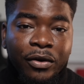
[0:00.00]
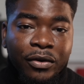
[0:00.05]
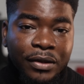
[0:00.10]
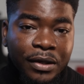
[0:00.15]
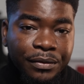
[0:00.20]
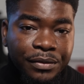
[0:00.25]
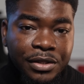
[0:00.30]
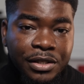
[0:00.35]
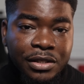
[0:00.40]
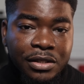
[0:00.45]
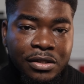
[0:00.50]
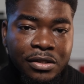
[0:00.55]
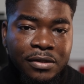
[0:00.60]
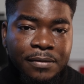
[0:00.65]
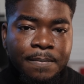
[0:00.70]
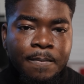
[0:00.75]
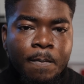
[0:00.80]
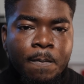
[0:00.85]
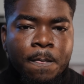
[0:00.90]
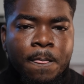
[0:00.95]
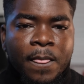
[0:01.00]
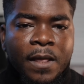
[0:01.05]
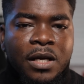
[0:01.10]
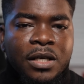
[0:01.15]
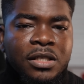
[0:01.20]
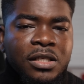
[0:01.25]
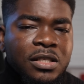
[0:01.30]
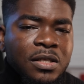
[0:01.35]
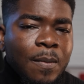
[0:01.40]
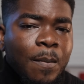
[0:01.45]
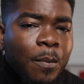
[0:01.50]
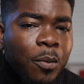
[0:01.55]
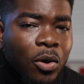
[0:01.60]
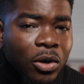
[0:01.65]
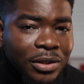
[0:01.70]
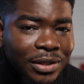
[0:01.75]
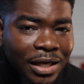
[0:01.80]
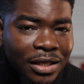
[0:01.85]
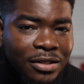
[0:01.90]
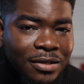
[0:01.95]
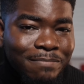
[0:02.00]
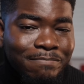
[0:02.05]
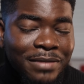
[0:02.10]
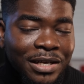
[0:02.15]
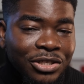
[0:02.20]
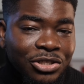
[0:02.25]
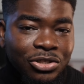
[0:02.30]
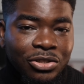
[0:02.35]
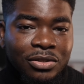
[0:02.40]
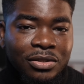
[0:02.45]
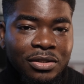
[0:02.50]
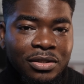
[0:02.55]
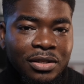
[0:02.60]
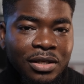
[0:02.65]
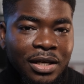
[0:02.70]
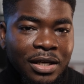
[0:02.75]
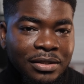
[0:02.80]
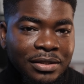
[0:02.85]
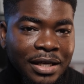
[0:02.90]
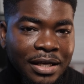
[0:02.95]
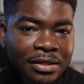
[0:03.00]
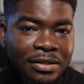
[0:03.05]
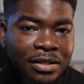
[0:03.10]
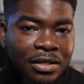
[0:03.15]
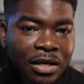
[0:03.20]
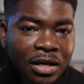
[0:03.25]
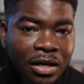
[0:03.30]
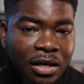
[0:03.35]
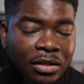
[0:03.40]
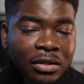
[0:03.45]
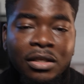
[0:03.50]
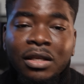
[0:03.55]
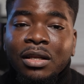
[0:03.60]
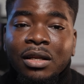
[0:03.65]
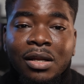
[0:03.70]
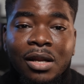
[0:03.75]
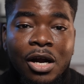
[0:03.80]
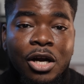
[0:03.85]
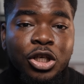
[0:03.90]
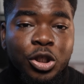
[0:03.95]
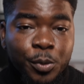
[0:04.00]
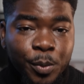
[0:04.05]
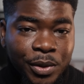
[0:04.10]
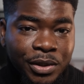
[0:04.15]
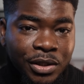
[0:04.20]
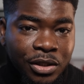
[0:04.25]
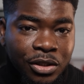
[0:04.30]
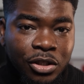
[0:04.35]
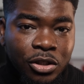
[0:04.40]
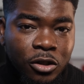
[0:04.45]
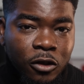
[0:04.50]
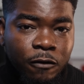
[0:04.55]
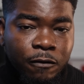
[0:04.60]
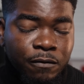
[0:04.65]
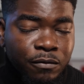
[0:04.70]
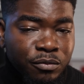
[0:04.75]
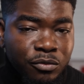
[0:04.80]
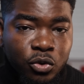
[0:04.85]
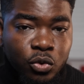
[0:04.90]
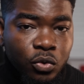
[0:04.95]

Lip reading: other reasons. It is important to mention that the large percentage of